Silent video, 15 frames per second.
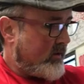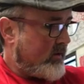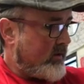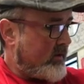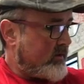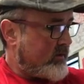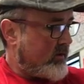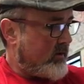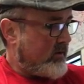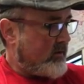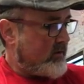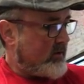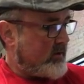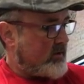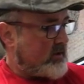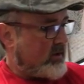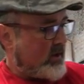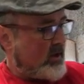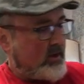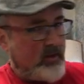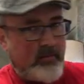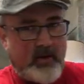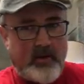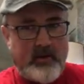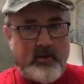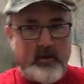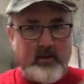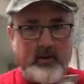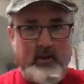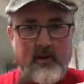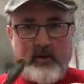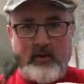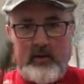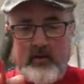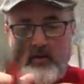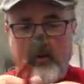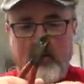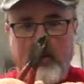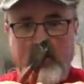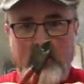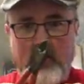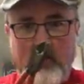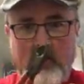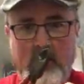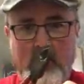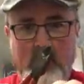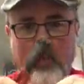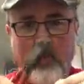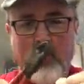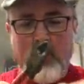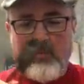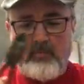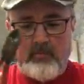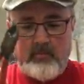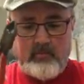this only slightly bent little nail. Could